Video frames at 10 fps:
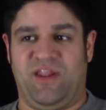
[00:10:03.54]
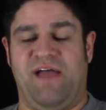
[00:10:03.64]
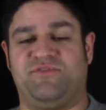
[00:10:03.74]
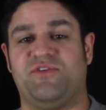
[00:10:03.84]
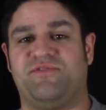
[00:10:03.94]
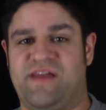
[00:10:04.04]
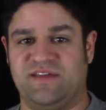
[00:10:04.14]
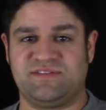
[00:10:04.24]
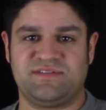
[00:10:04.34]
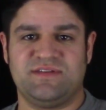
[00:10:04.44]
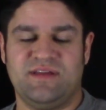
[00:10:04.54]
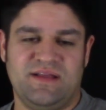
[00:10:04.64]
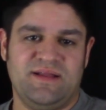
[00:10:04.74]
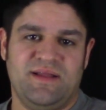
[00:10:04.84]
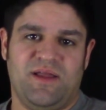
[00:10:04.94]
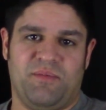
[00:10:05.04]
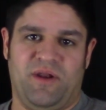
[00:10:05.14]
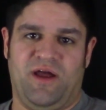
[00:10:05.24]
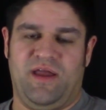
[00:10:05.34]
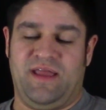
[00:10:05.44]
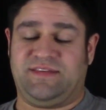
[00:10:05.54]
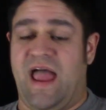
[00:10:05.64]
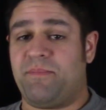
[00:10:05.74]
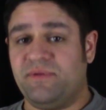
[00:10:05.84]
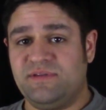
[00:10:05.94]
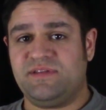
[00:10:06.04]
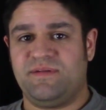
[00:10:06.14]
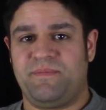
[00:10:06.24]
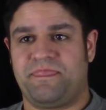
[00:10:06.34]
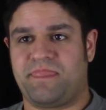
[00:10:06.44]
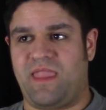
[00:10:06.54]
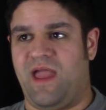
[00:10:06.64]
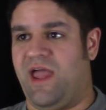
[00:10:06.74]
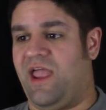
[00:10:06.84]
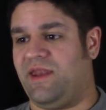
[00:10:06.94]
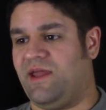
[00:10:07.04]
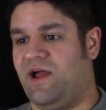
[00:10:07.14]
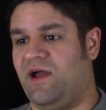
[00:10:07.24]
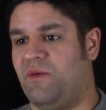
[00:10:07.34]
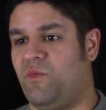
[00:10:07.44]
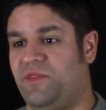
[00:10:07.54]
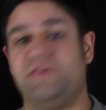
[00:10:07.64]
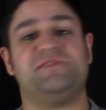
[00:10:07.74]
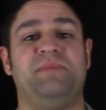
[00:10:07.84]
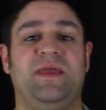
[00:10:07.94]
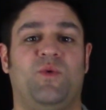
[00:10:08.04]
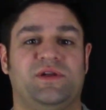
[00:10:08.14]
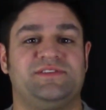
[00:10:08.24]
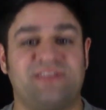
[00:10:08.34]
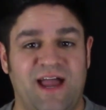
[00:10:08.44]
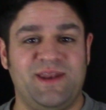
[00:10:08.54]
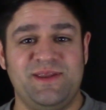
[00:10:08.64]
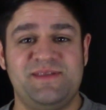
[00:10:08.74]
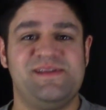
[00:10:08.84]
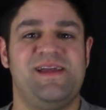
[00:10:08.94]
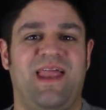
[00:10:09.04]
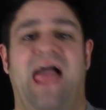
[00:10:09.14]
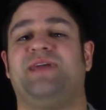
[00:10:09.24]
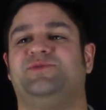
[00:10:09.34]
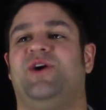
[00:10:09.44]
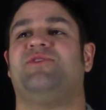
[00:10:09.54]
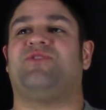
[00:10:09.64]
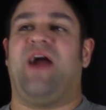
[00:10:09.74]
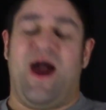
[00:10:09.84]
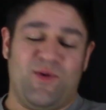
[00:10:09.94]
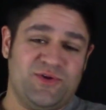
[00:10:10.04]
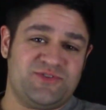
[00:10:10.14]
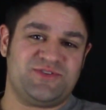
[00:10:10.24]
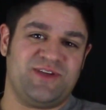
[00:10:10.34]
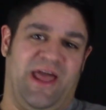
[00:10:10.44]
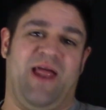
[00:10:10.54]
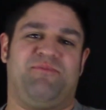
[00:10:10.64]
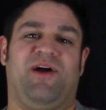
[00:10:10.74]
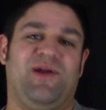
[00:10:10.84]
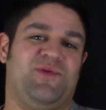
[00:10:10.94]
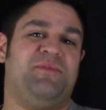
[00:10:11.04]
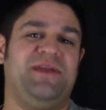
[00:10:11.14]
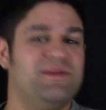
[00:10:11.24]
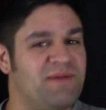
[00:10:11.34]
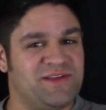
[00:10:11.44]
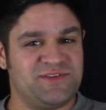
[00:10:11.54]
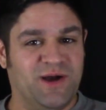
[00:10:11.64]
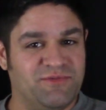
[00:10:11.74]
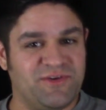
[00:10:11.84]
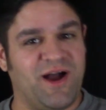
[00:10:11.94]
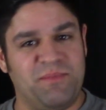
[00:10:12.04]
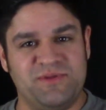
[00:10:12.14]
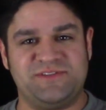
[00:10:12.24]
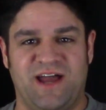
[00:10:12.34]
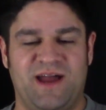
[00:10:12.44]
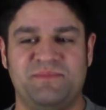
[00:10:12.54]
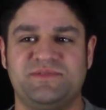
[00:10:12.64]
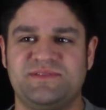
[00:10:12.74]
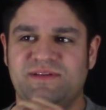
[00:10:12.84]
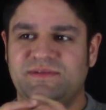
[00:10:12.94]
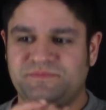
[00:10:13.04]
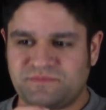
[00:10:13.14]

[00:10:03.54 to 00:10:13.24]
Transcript: I would have laughed to your face. But it's happened. And with this being one-sided, I can talk for hours, and I probably repeated myself a couple of times.